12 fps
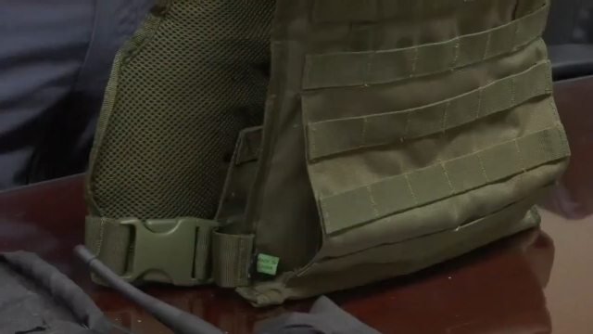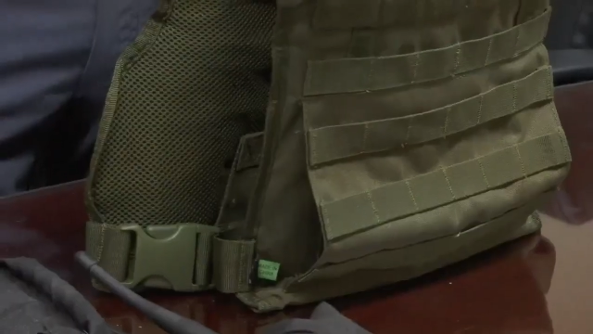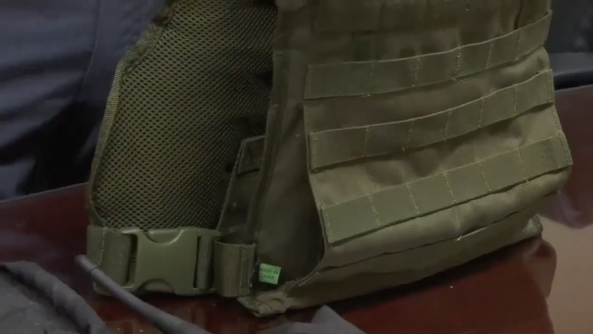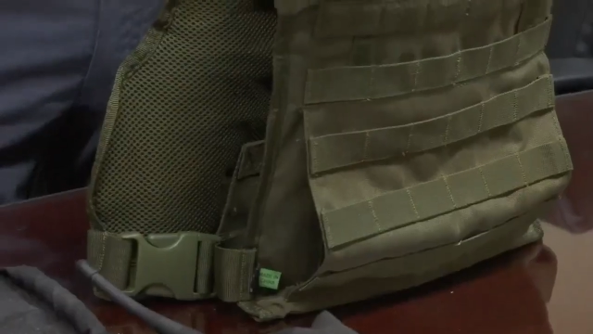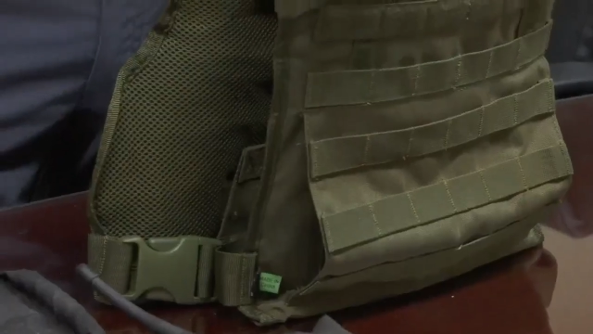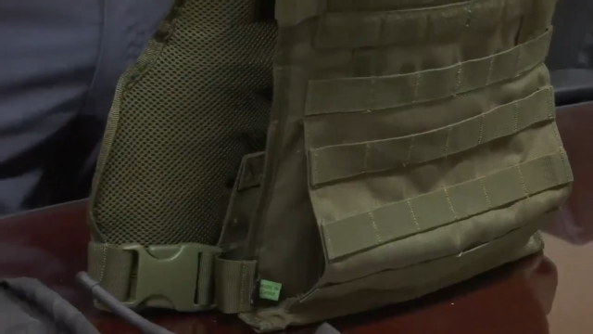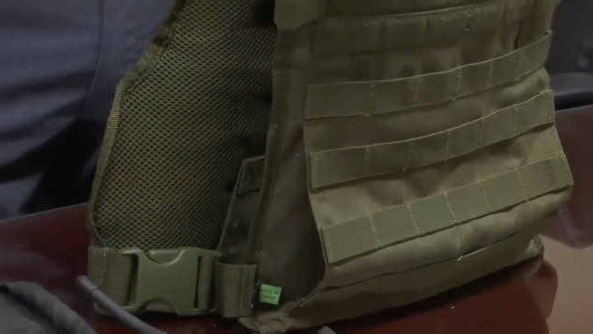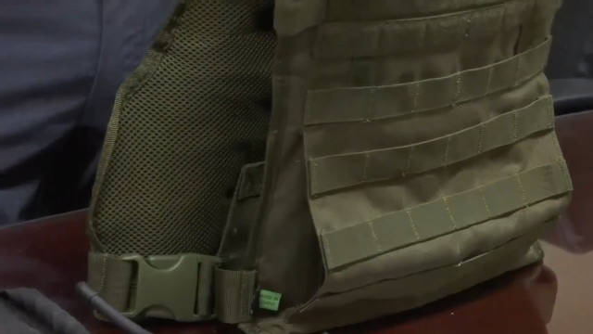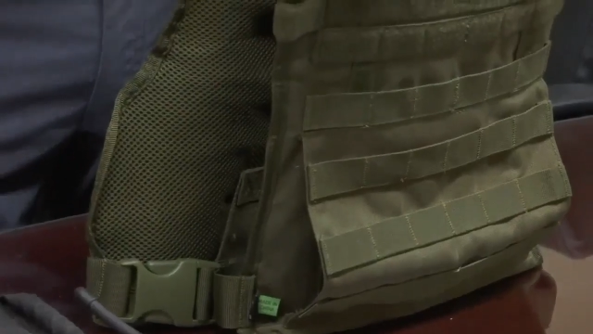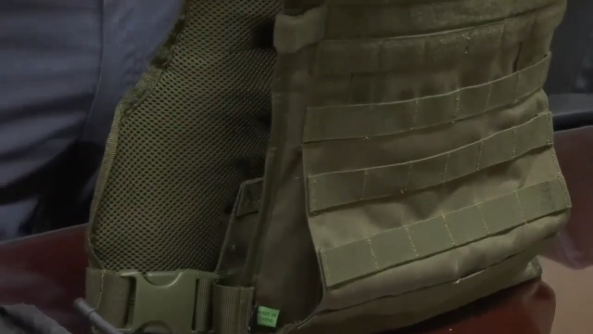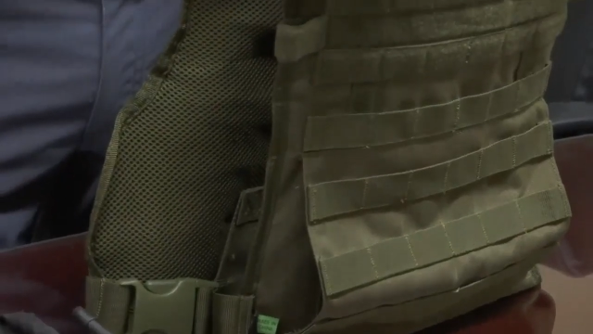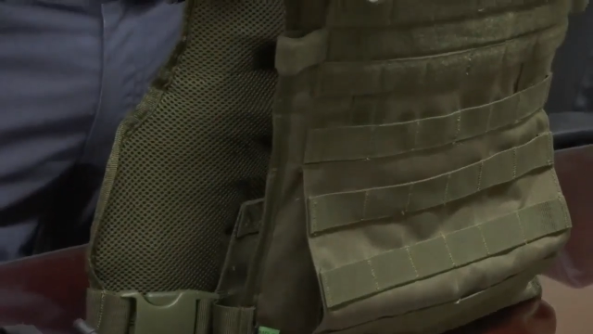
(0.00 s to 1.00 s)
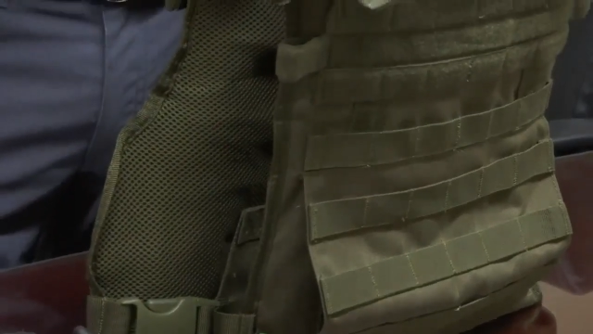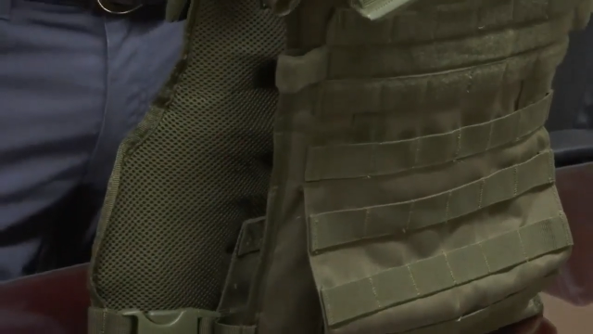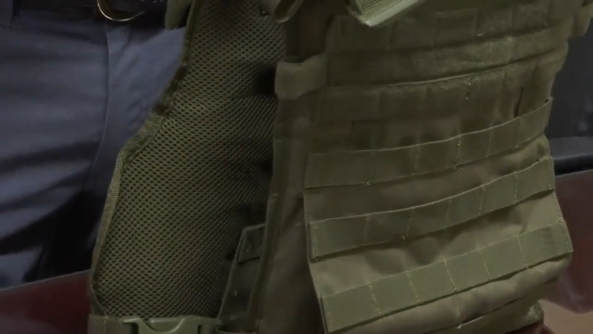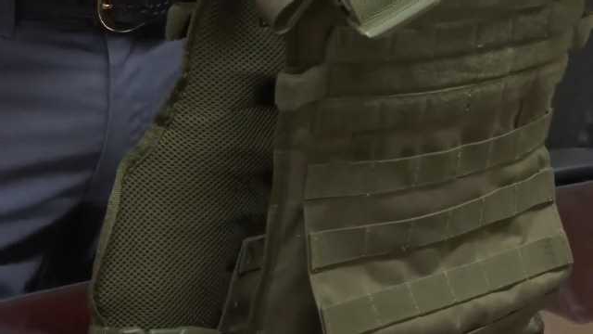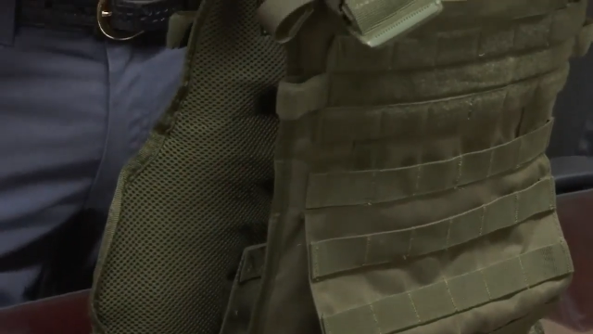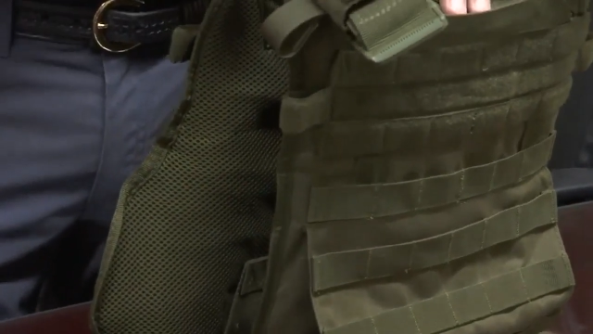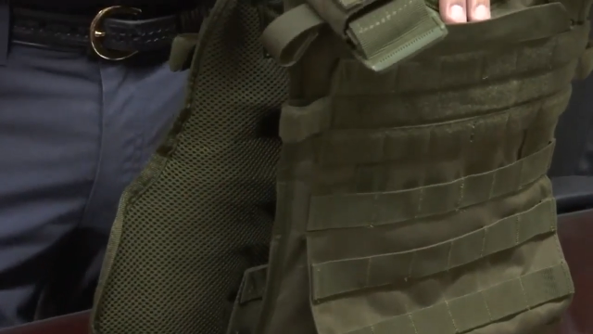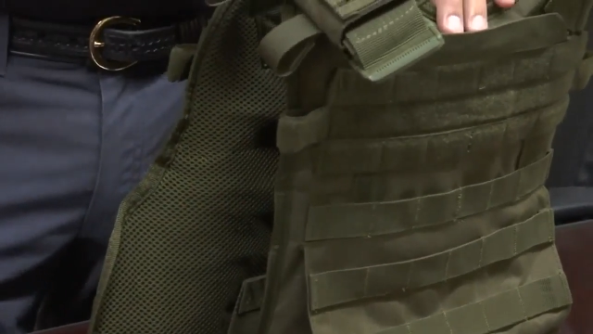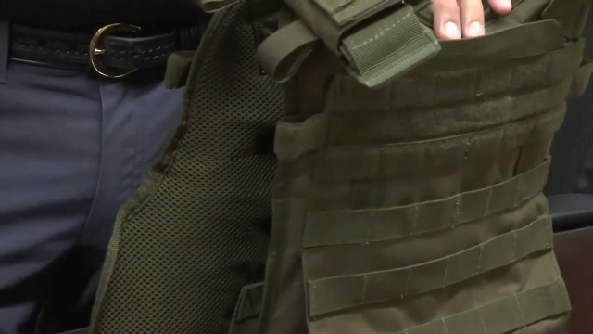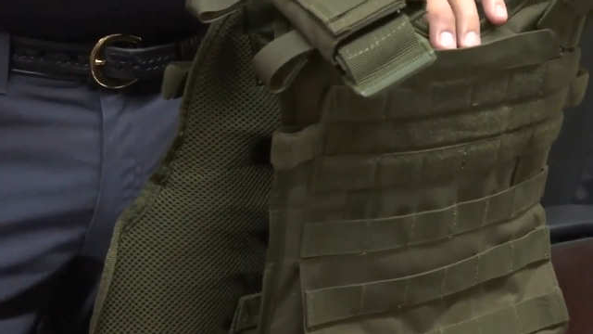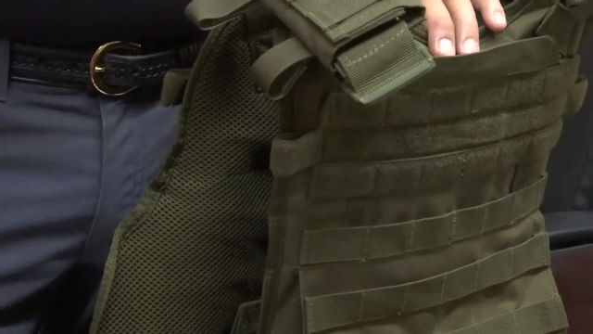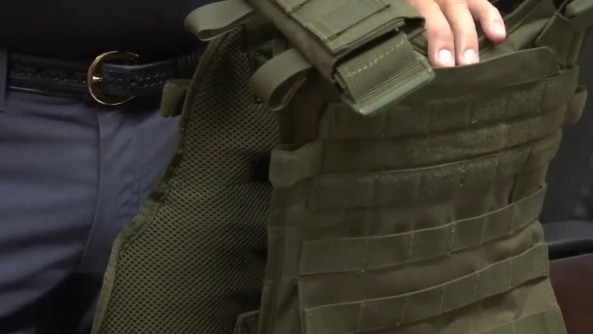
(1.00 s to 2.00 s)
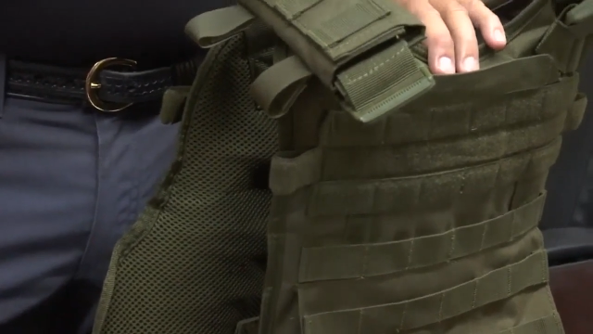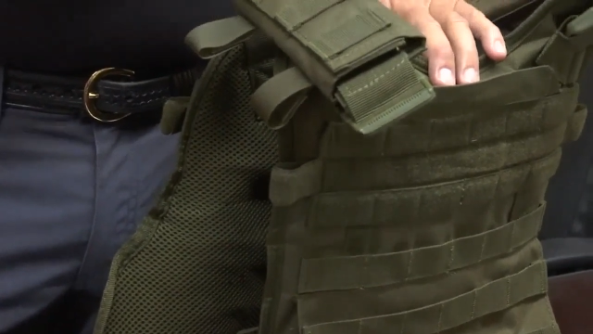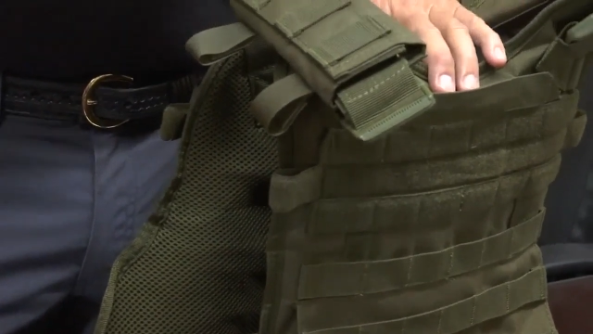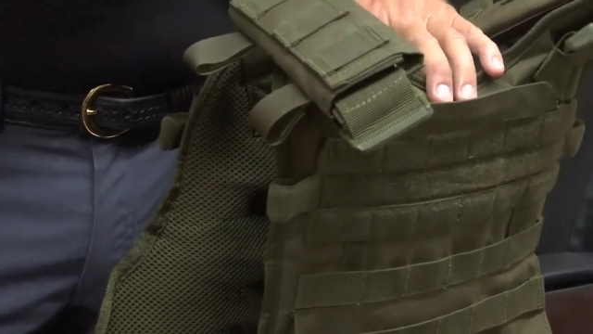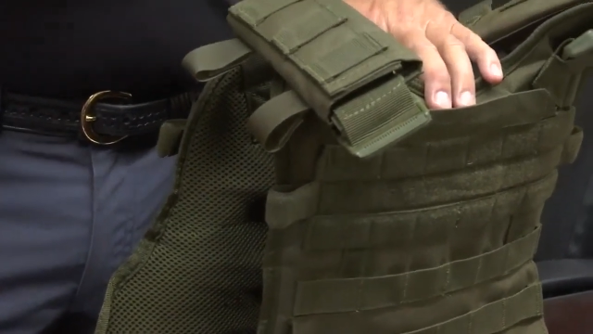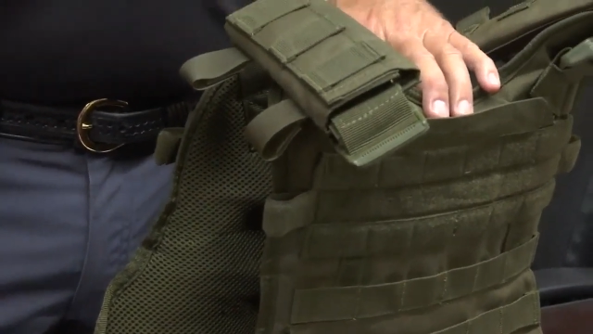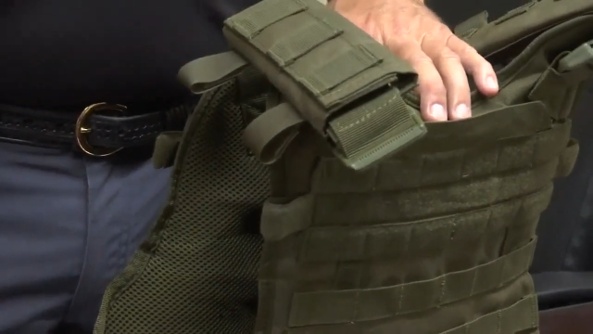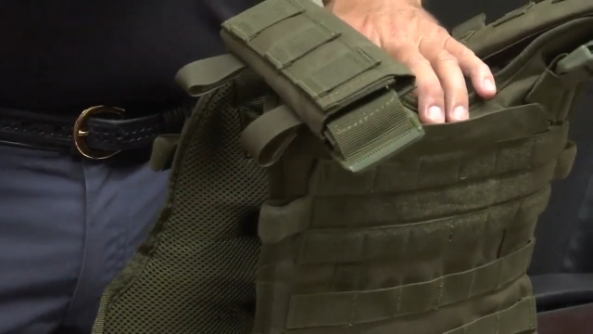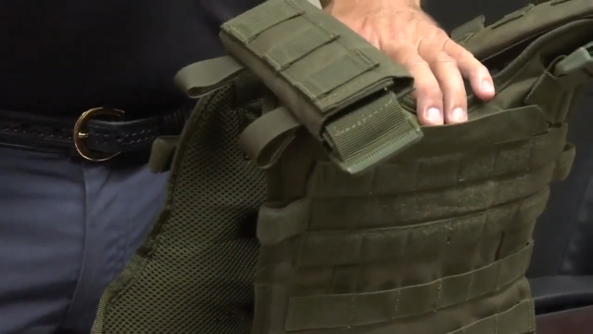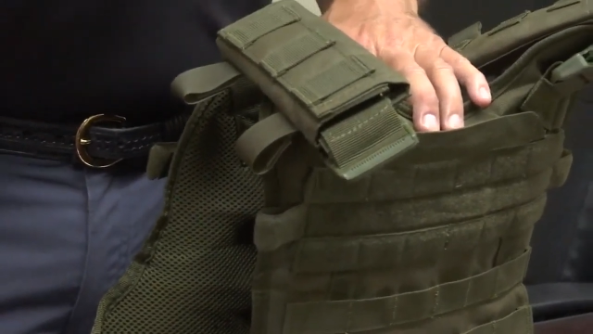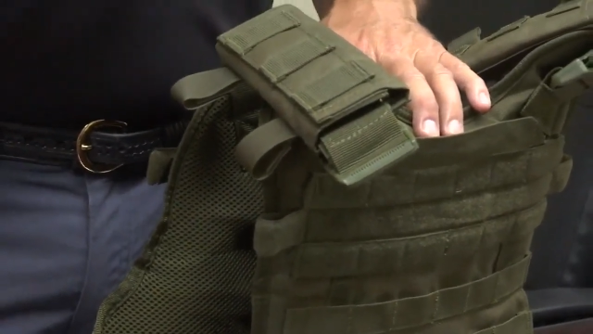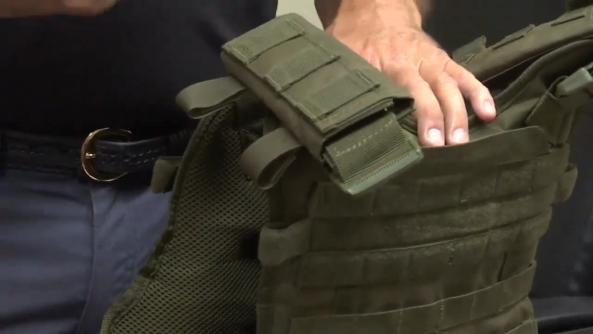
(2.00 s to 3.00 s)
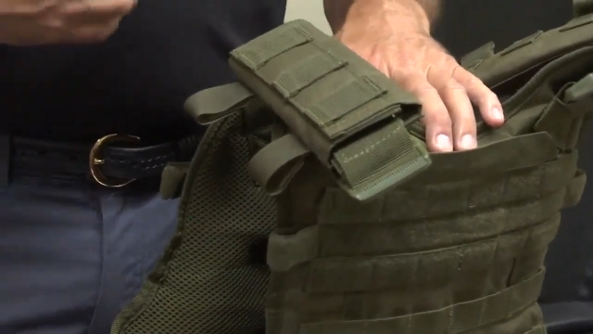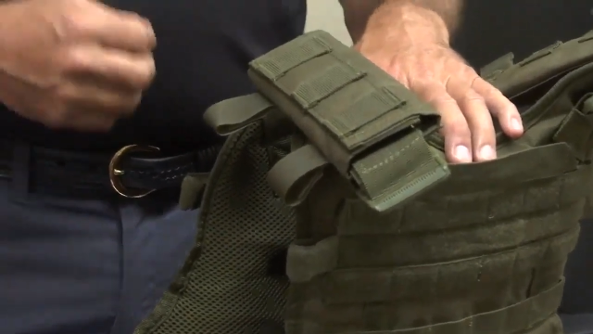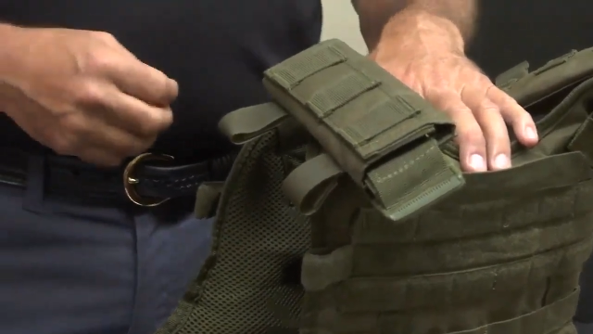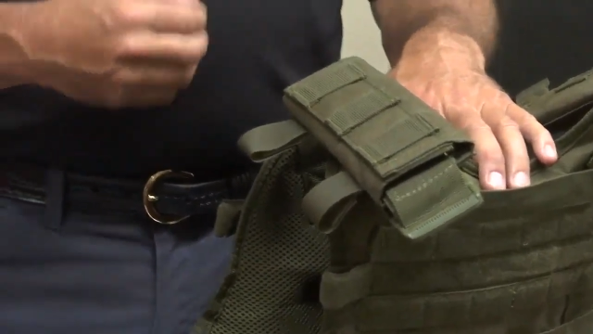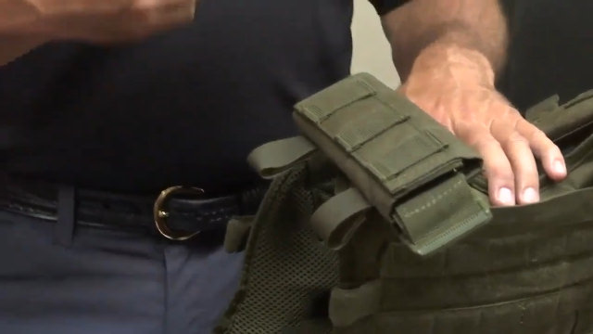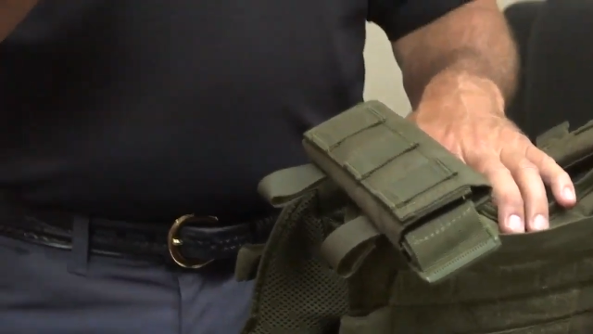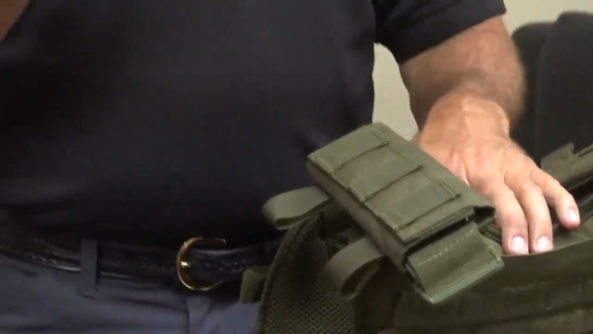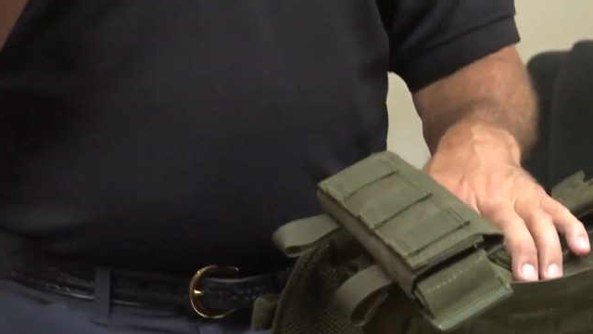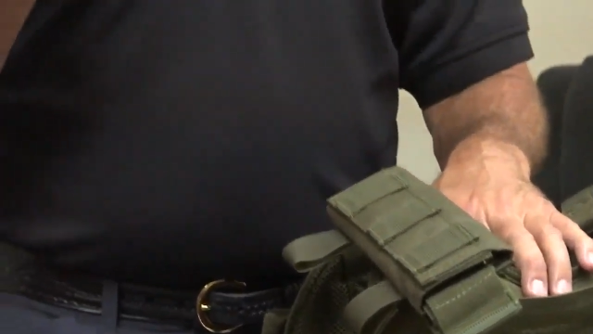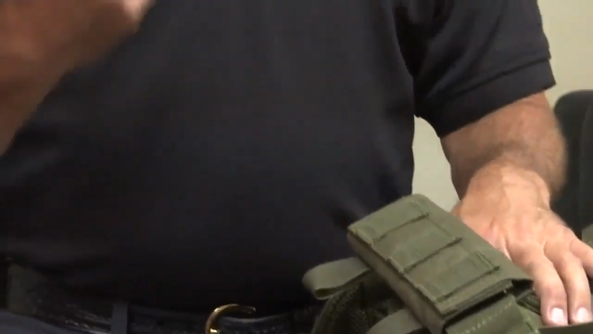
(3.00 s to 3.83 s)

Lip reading: (no speaker visible)